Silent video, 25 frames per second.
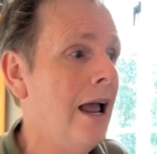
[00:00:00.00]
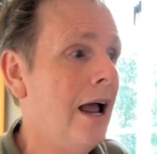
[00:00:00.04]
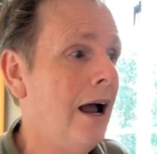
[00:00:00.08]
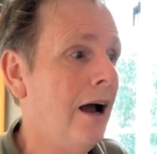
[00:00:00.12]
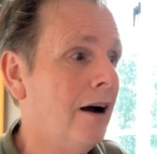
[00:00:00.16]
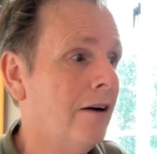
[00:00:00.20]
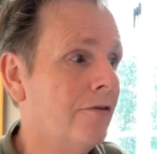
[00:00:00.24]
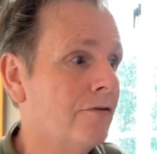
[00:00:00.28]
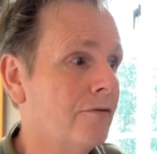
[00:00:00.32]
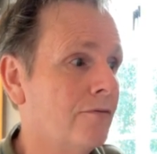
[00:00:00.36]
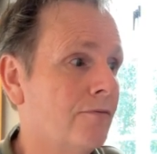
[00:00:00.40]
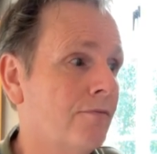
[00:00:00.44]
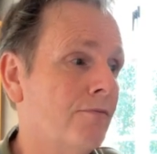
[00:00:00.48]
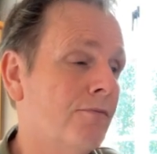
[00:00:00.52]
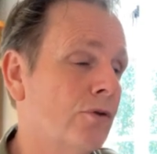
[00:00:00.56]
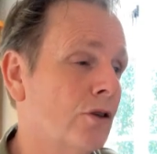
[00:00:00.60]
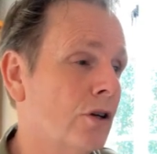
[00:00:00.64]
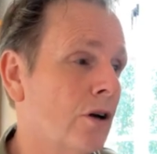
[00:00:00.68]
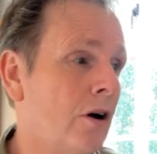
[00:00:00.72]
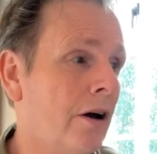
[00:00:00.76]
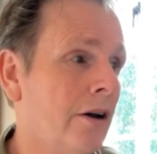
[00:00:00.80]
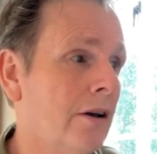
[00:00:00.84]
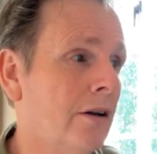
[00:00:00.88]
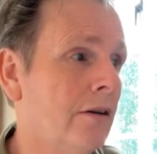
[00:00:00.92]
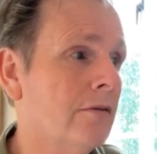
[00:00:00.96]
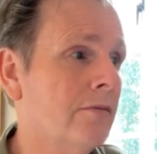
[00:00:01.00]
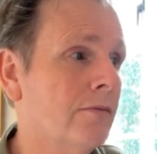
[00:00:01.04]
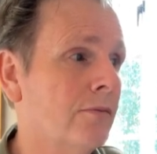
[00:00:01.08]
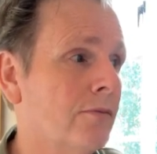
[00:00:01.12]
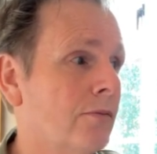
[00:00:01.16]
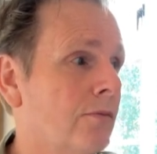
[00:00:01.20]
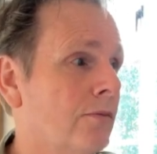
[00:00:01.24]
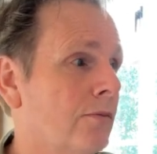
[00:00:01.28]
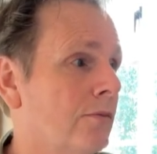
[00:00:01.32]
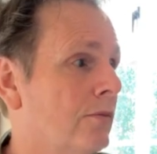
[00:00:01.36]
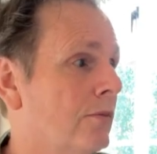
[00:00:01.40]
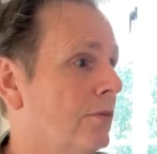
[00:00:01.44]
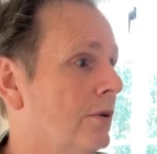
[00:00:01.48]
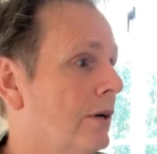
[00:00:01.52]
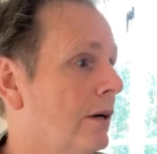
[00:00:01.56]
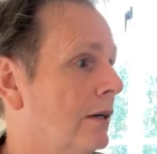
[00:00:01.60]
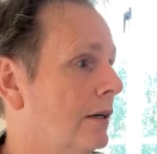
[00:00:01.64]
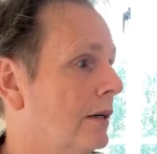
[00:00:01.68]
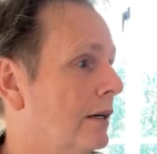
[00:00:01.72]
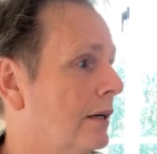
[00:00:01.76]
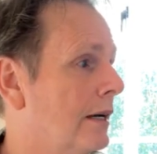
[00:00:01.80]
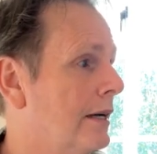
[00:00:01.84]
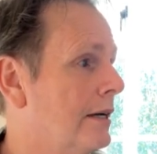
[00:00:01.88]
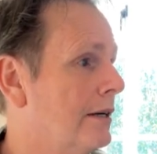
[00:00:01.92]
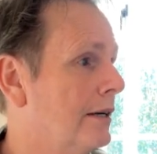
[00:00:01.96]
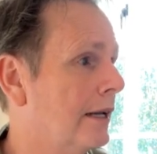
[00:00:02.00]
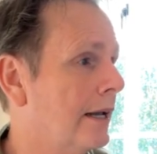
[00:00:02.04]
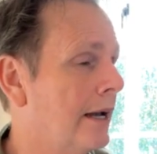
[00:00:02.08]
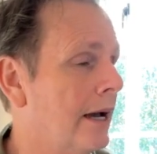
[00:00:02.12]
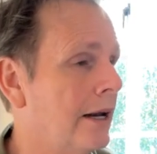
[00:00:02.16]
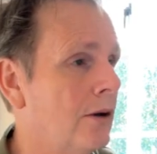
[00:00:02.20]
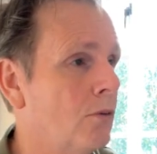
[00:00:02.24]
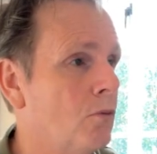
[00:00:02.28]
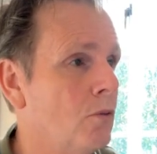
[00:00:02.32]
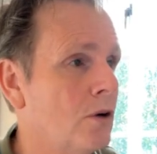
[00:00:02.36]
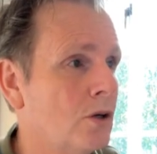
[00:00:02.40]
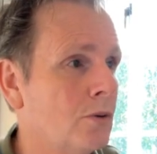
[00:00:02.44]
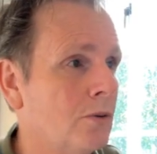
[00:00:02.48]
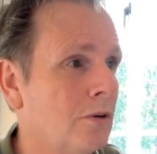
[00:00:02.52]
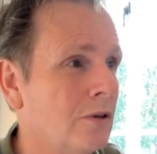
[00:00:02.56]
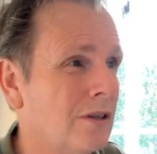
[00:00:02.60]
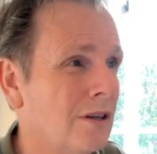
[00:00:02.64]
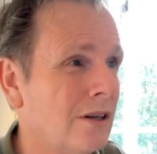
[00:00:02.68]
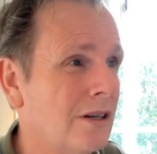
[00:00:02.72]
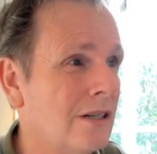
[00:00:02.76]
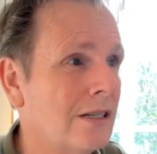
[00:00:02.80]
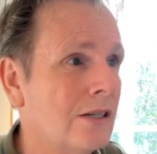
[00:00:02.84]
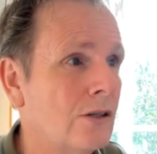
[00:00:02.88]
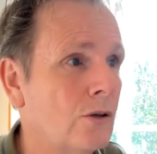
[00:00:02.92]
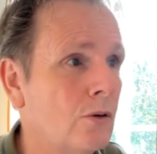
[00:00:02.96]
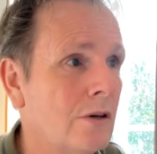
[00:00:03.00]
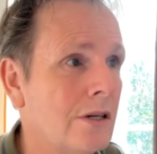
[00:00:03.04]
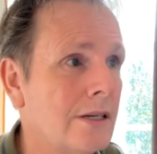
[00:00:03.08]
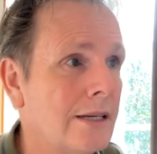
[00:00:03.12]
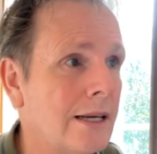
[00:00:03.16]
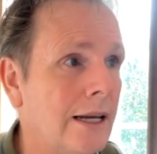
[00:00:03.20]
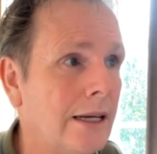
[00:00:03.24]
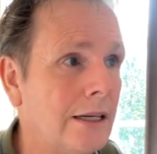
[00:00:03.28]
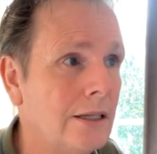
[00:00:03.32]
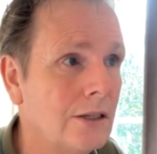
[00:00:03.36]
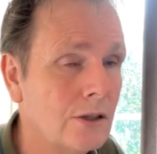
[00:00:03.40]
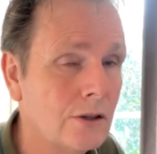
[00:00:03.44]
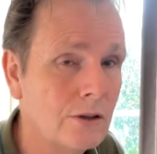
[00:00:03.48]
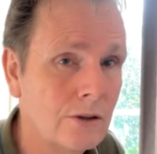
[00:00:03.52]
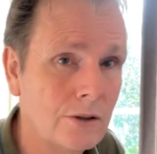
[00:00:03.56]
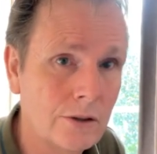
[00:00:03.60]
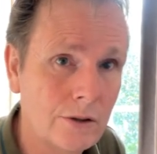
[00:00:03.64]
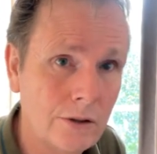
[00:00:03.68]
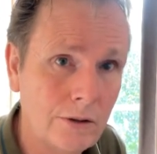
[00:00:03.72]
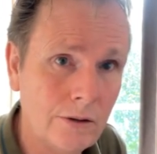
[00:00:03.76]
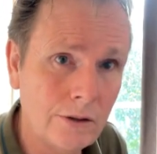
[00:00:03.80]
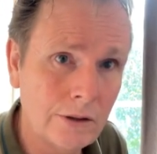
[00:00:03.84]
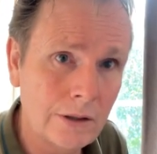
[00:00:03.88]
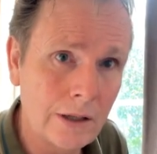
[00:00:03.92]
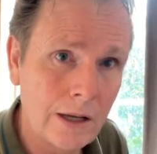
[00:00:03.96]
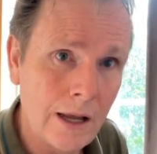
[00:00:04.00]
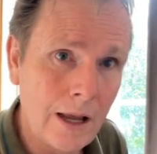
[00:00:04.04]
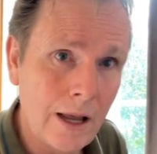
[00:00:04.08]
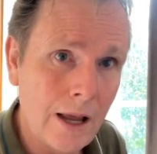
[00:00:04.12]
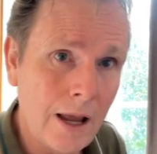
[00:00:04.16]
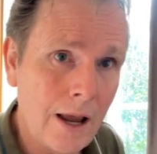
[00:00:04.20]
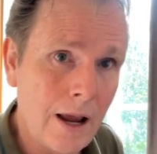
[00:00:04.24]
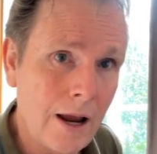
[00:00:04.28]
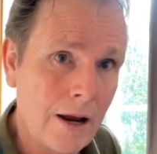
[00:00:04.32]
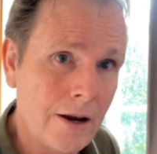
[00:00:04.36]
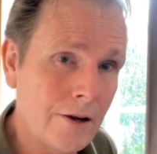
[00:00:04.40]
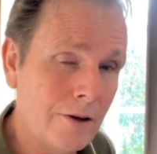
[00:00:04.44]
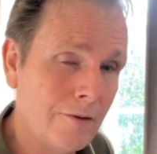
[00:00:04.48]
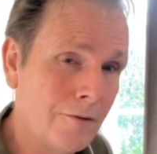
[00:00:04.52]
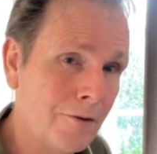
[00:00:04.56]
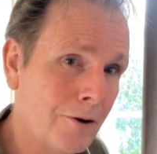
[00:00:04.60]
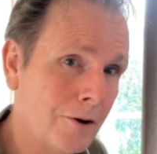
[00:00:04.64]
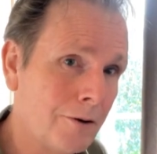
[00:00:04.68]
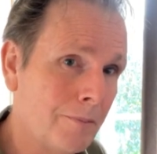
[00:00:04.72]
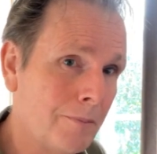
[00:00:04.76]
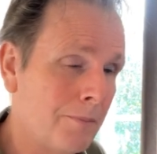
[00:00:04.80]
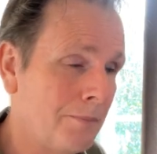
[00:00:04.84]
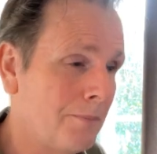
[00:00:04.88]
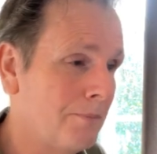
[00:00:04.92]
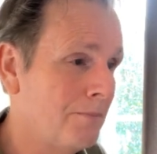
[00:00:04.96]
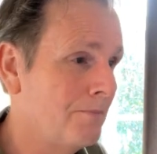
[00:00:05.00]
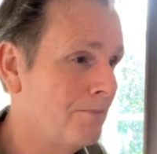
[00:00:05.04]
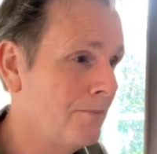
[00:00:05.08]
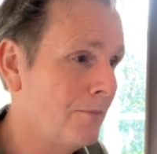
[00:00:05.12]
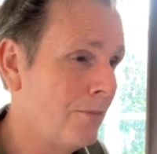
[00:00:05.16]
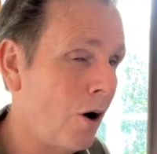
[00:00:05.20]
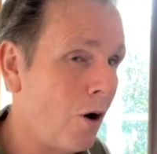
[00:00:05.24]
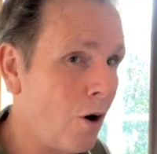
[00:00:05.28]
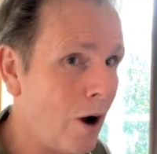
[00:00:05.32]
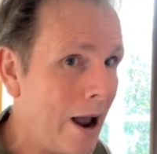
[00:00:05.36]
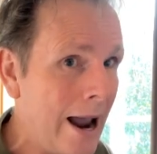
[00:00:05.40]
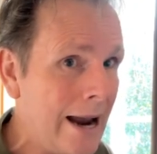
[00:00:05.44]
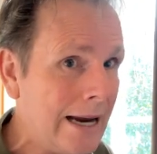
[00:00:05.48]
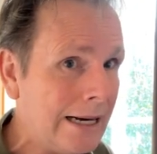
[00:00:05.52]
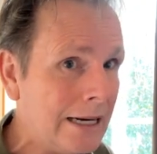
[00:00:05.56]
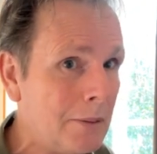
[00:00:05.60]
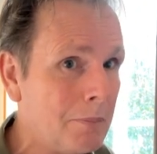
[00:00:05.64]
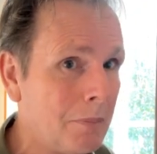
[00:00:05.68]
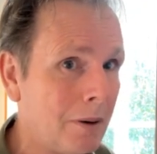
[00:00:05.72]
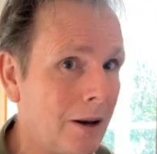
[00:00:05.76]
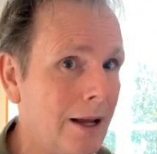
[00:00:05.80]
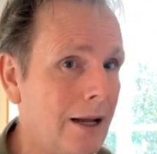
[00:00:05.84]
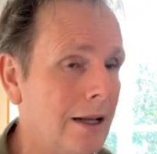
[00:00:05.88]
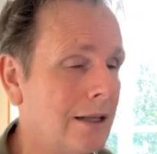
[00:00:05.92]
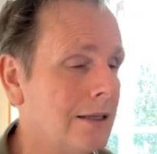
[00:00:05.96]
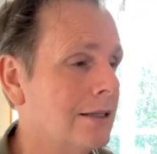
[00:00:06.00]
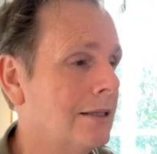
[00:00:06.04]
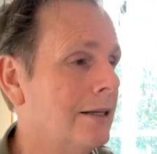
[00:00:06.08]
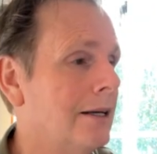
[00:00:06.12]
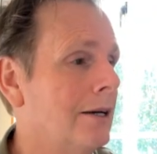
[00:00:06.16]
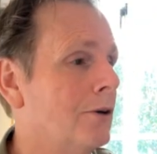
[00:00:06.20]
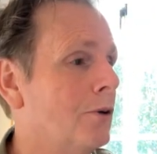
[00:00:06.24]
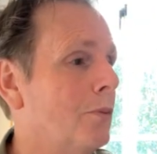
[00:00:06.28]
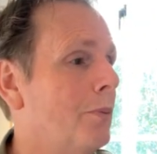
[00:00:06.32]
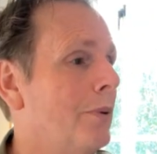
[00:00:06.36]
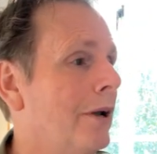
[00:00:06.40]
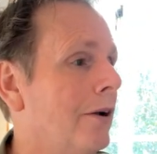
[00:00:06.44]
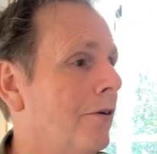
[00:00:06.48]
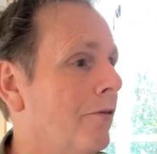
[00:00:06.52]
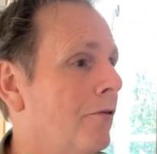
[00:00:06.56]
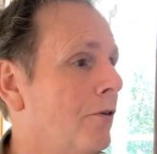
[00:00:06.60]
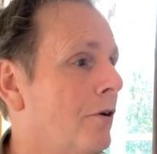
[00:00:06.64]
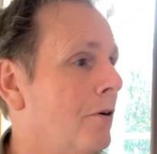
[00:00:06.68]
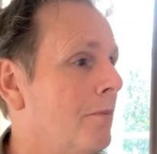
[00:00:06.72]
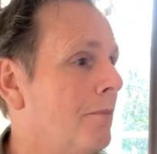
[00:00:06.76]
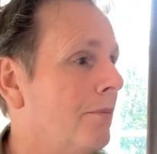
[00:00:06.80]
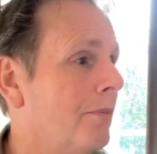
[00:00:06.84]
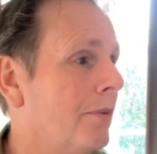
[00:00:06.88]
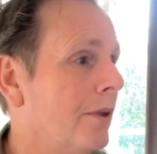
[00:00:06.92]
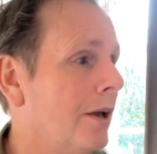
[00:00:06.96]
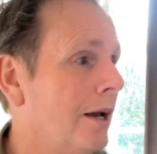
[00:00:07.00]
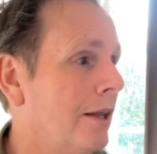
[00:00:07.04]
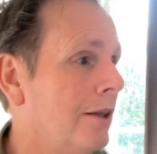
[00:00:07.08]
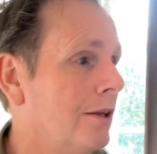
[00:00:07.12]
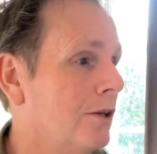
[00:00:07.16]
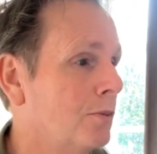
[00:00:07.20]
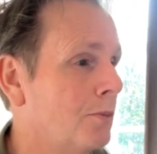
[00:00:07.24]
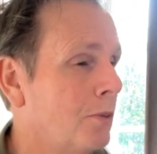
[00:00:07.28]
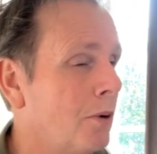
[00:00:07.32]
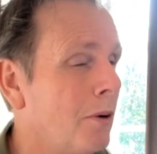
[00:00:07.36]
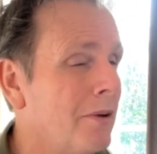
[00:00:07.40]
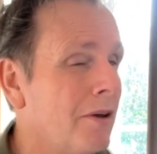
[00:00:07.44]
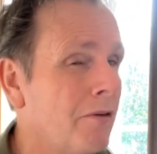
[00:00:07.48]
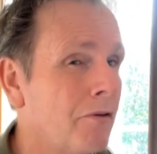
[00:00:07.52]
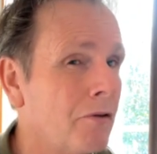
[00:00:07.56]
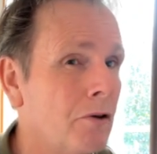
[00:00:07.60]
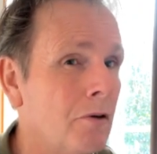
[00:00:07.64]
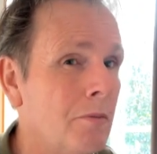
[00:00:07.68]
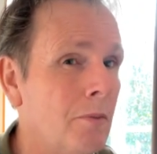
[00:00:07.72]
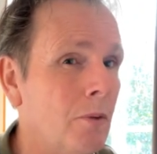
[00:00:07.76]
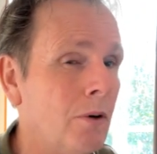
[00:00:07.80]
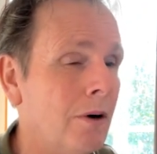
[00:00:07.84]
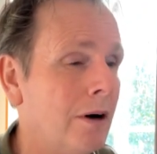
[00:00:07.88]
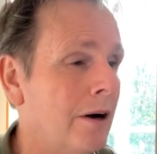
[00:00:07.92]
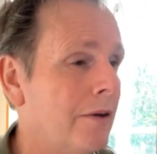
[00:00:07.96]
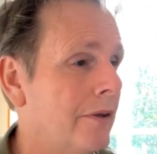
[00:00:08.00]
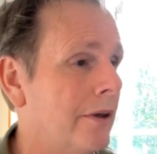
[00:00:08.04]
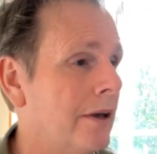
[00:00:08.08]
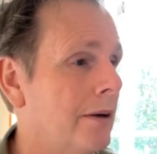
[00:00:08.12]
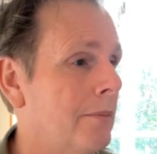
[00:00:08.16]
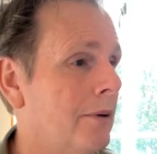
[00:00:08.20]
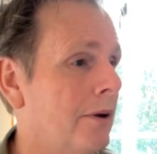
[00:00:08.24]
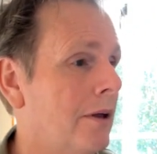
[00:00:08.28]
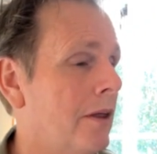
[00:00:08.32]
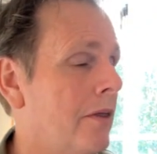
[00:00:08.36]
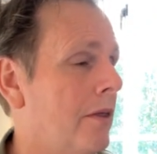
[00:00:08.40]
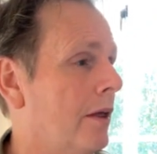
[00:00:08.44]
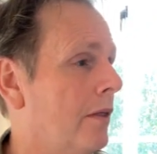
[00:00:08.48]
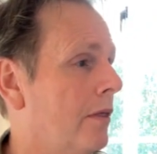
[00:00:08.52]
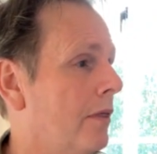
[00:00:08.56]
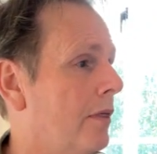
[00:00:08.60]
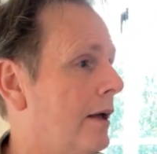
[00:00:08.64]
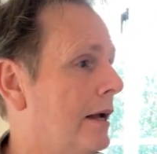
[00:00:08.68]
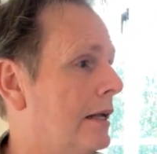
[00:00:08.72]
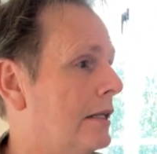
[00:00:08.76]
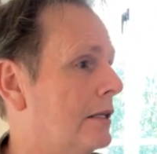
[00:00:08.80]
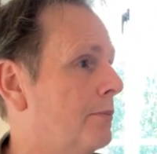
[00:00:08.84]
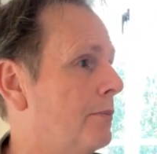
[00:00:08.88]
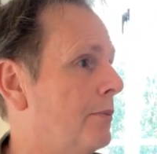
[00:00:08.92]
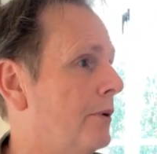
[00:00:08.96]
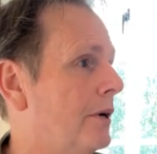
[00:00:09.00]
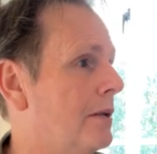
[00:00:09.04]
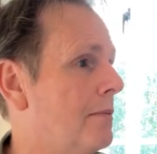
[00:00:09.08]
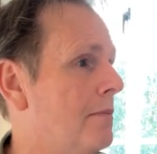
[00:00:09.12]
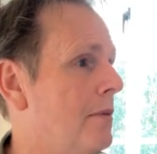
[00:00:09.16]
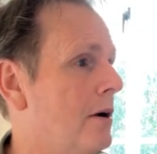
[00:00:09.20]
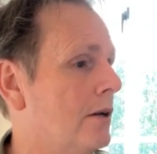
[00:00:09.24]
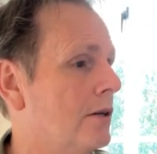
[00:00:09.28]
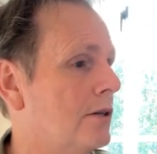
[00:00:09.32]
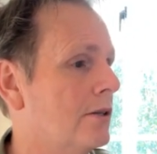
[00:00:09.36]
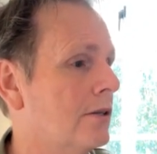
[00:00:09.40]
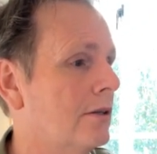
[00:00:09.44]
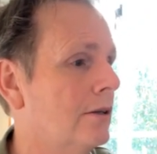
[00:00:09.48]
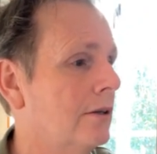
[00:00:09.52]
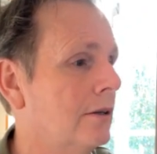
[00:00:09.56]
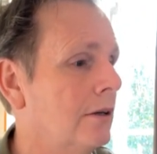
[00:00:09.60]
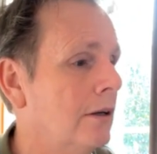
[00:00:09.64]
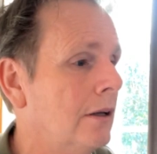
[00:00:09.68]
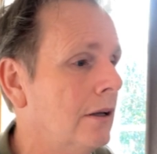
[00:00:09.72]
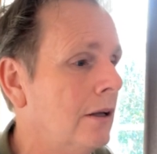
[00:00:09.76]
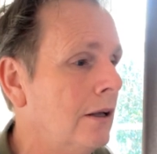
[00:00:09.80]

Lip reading: I've kind of indicated which ones I sort of tend to use. You've got 80 plants now to pick from, and there's probably a few more out there, but I think that's pretty much the